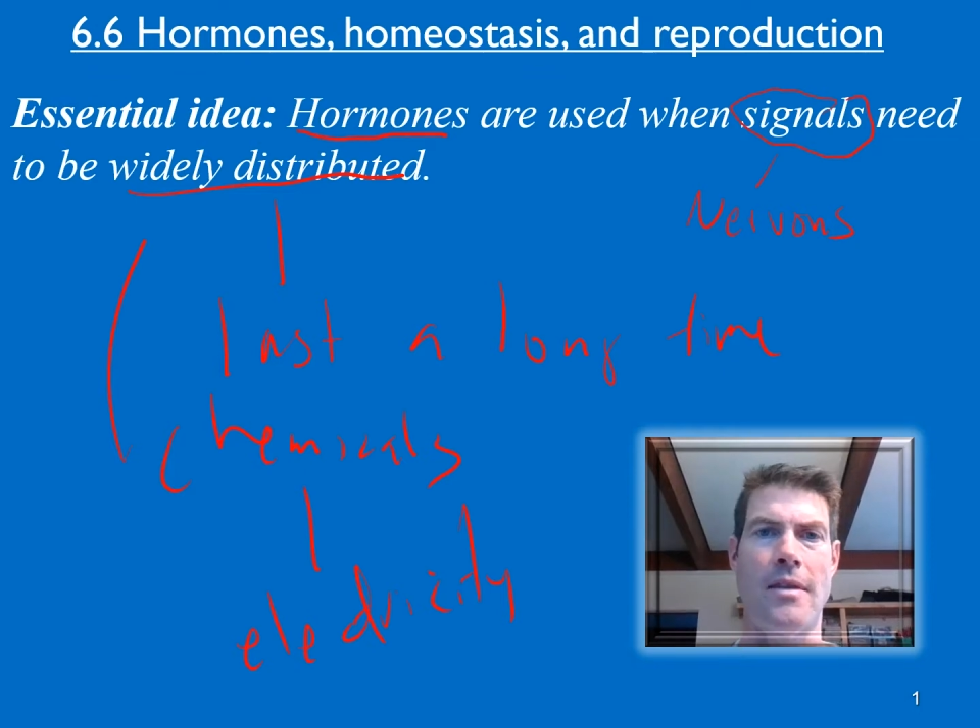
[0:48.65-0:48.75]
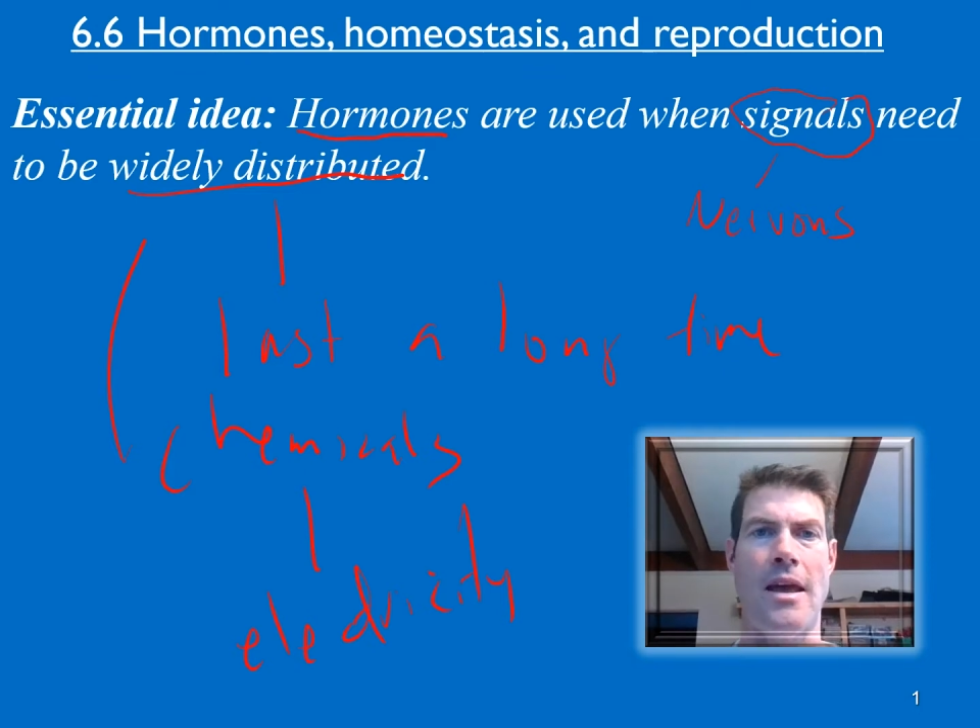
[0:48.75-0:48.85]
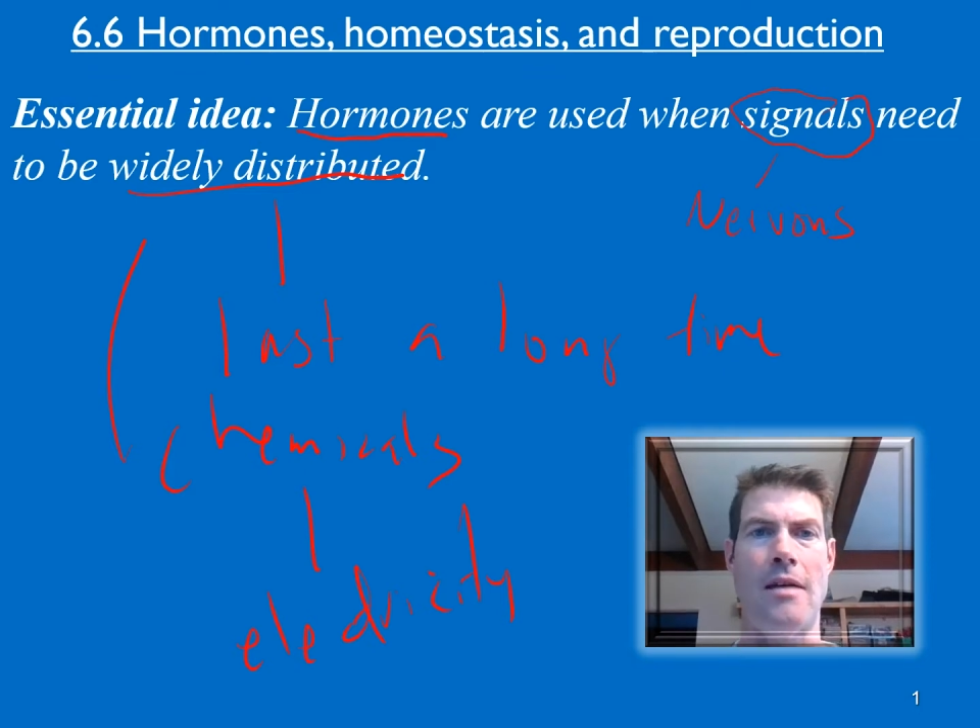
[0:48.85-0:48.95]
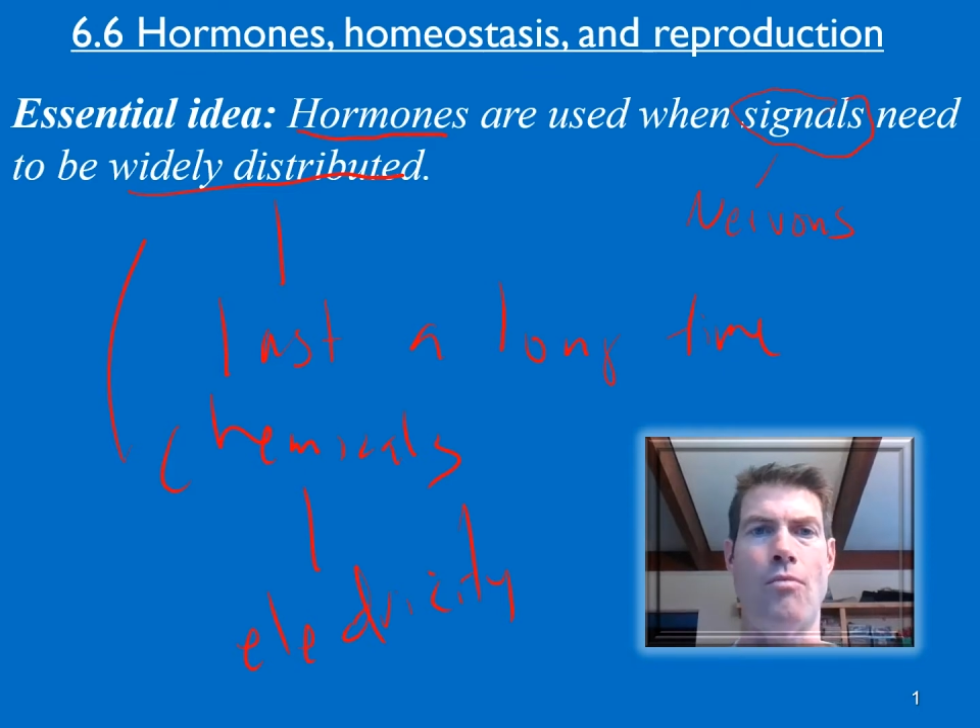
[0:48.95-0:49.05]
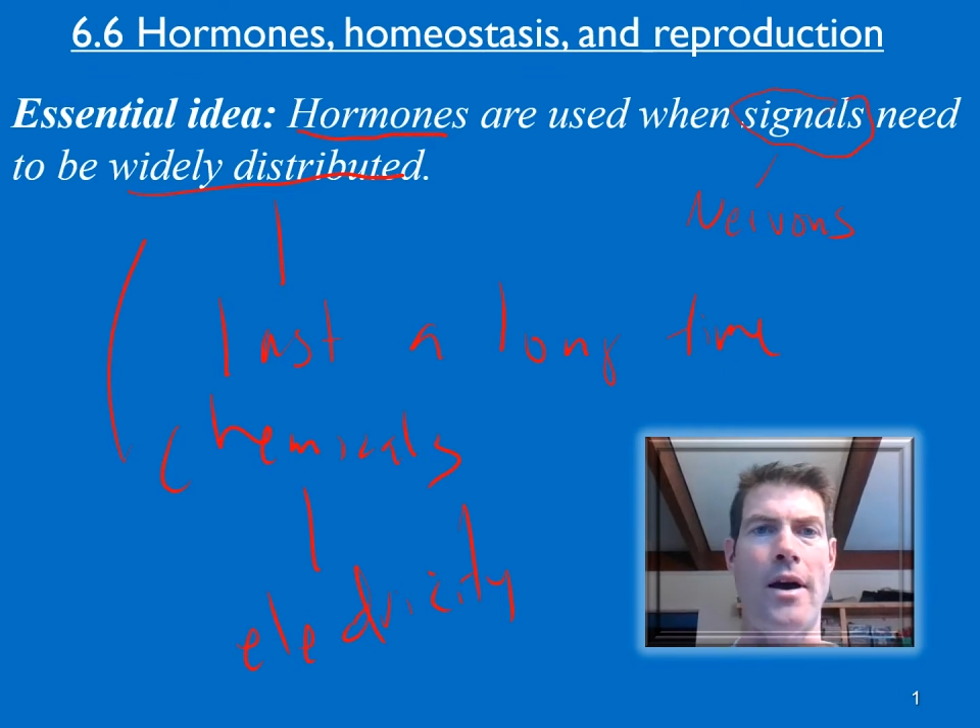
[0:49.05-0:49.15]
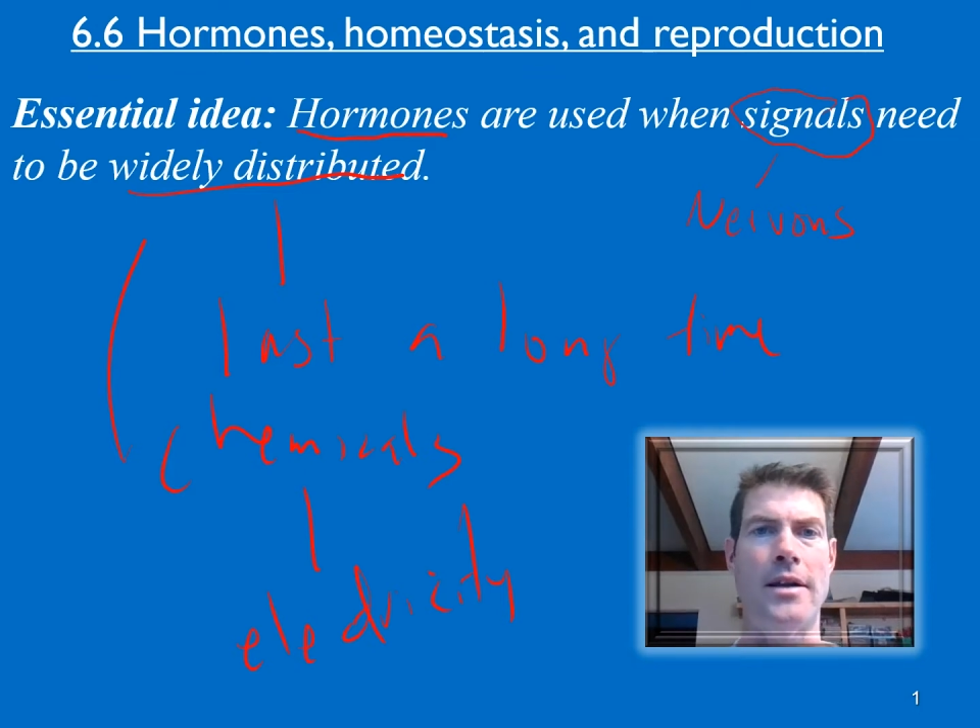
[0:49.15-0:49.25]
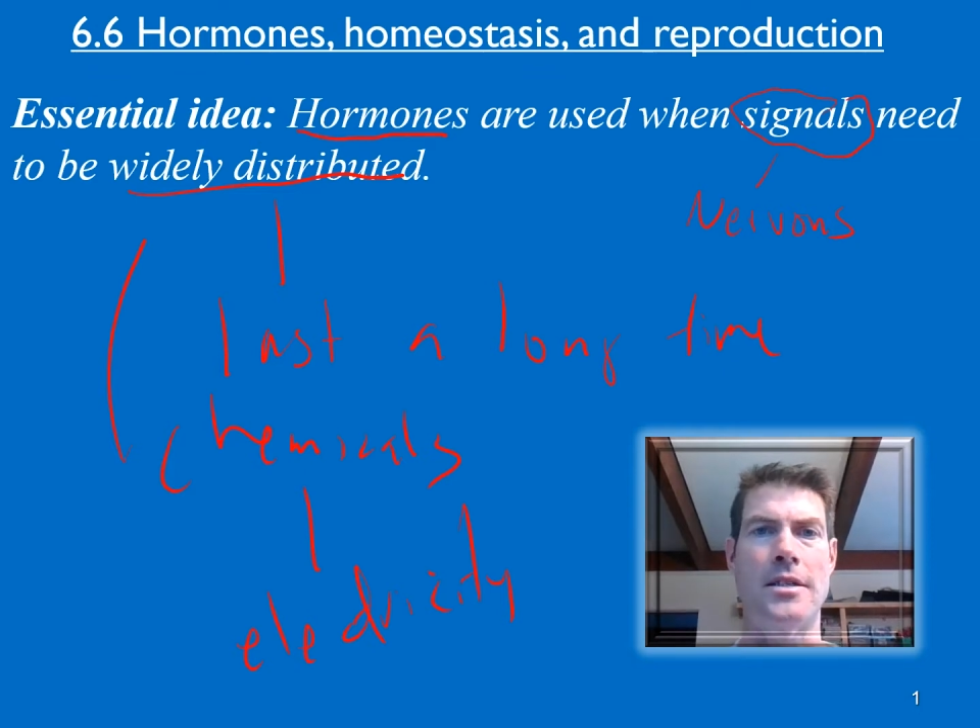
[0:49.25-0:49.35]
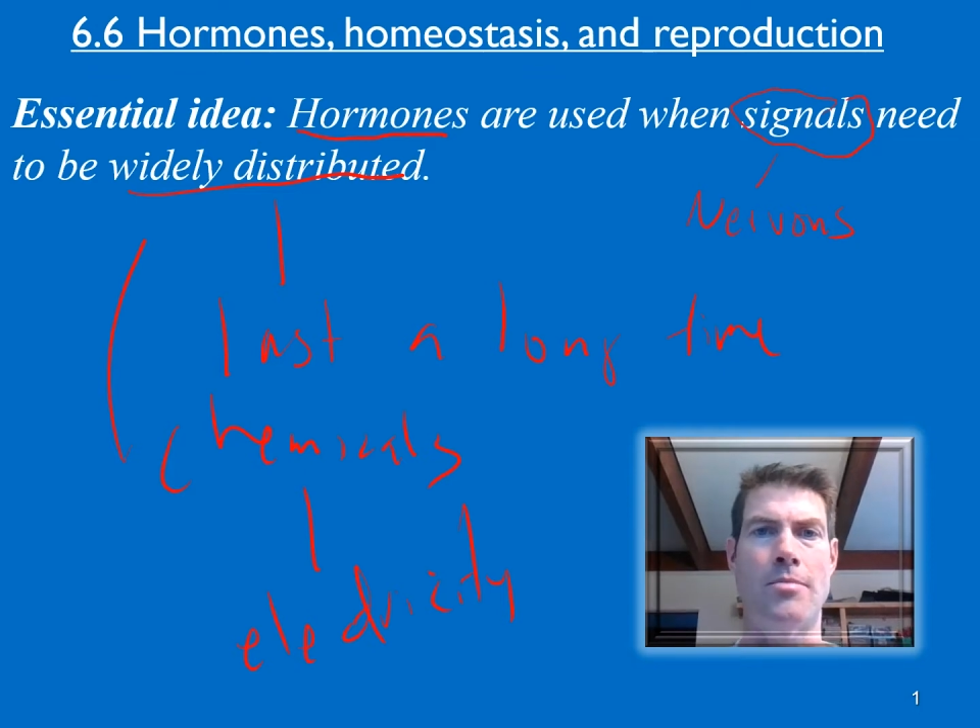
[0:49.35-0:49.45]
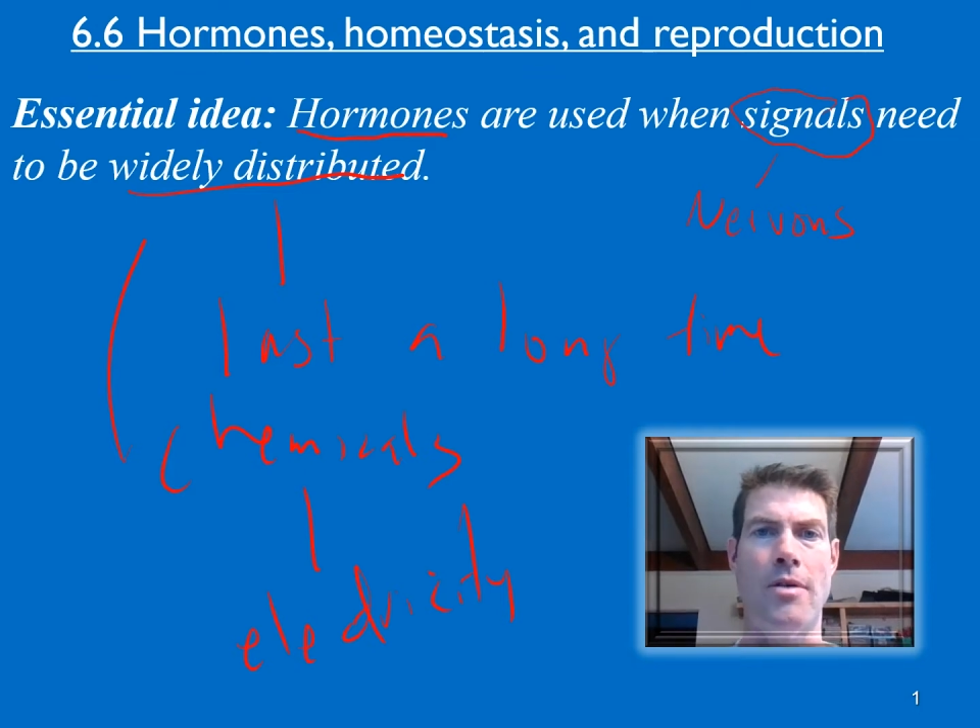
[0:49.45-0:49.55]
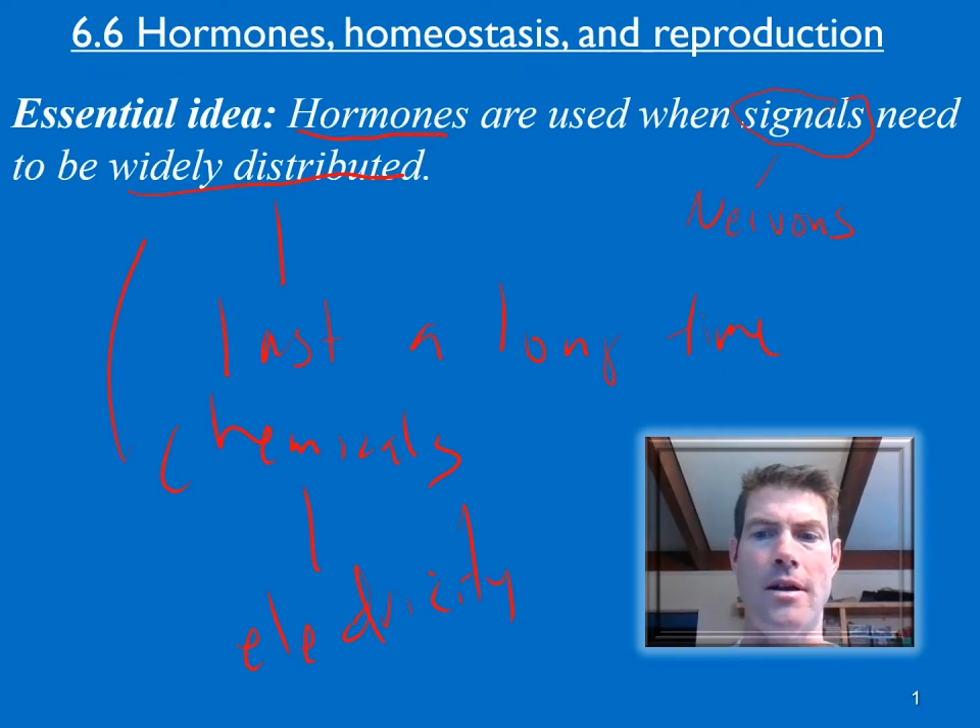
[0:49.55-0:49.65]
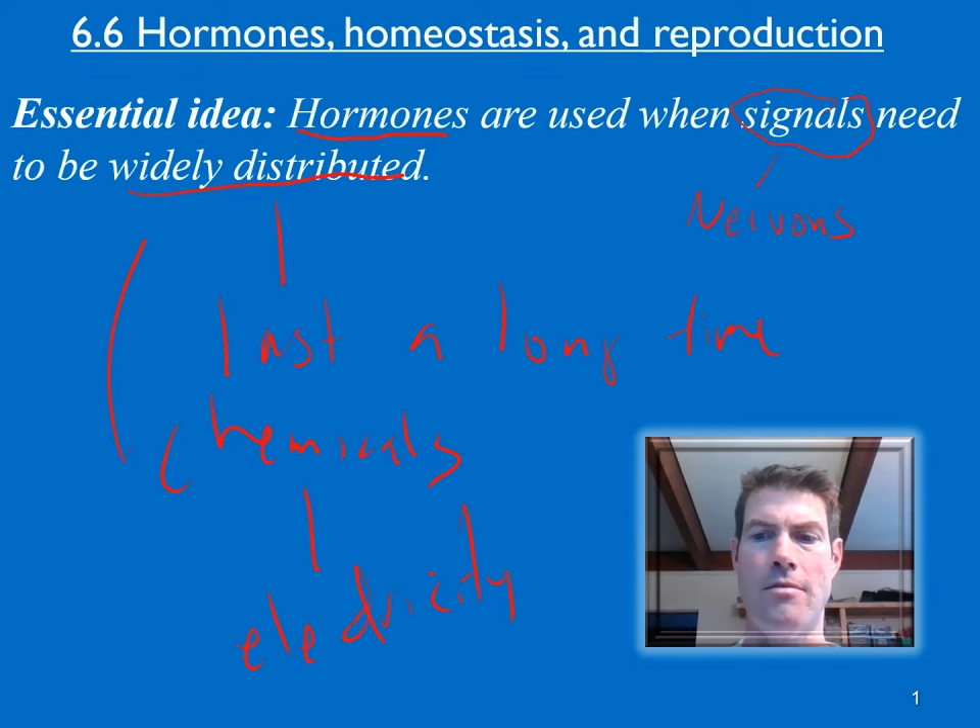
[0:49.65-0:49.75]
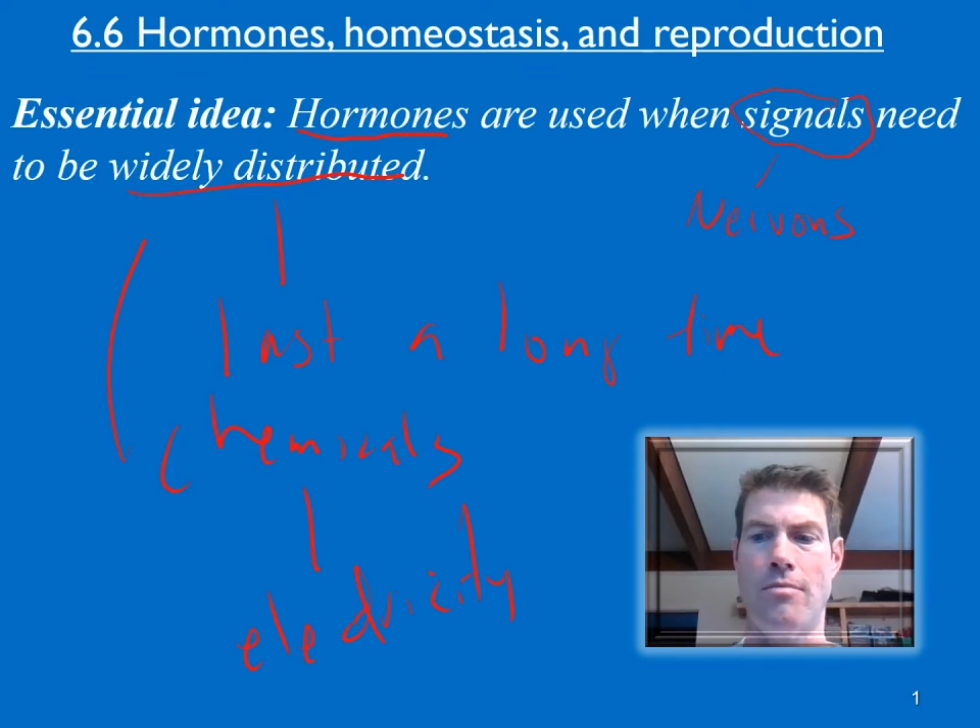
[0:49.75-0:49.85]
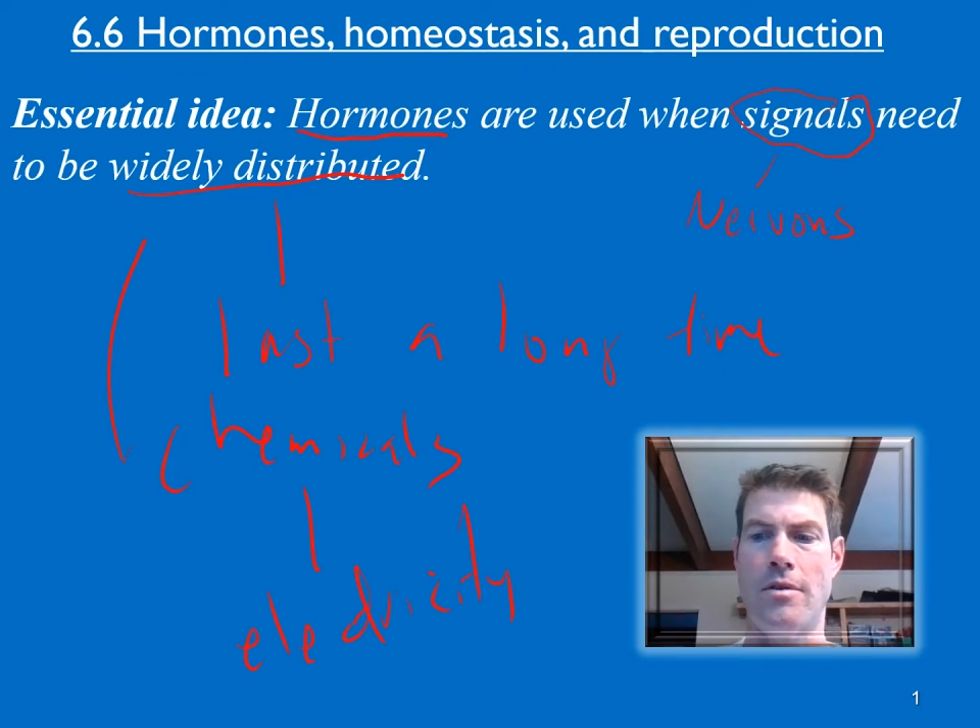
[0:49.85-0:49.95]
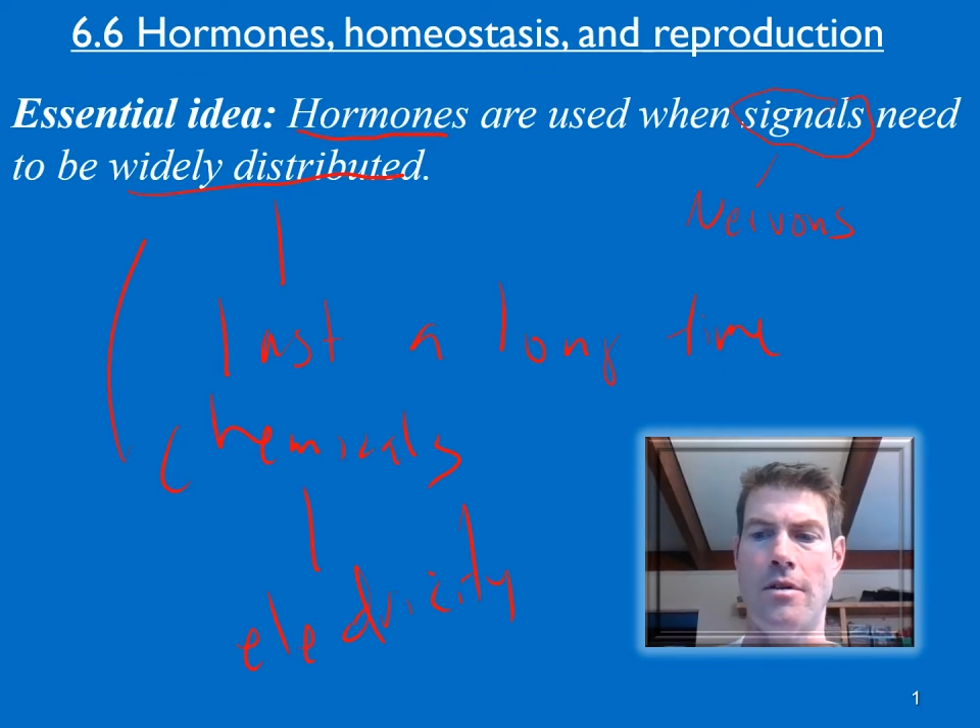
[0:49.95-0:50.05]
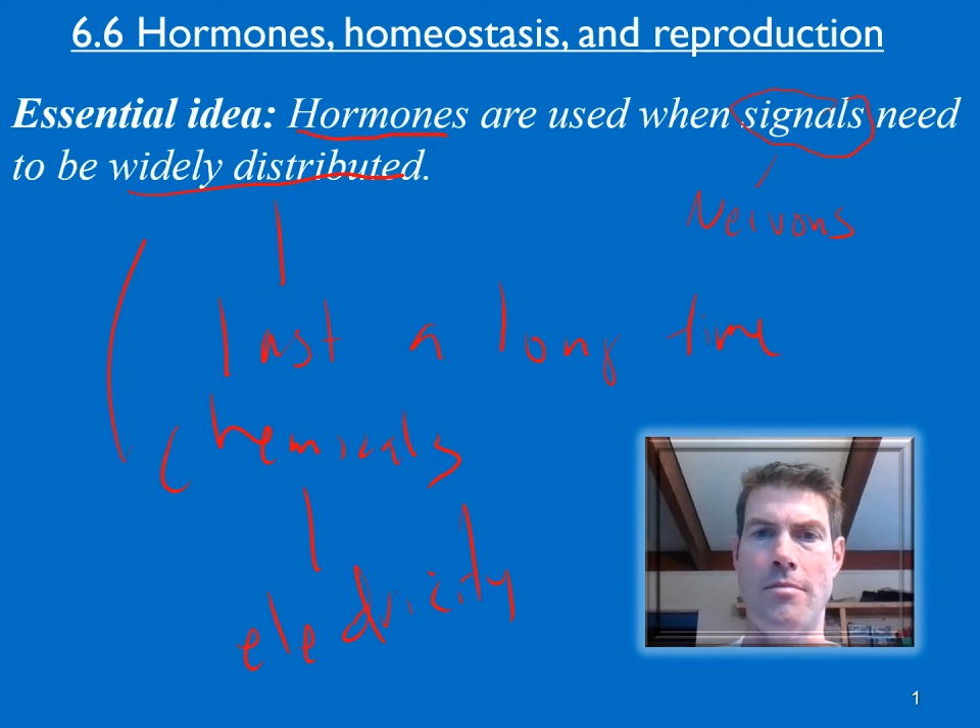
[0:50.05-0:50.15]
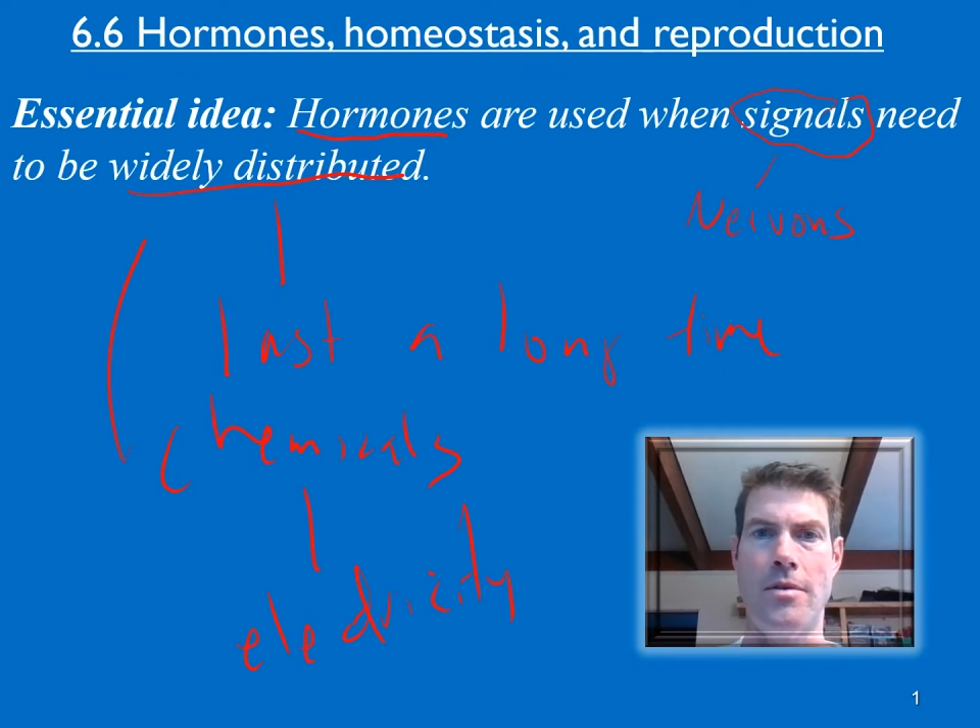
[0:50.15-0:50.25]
and widespread, we're going to be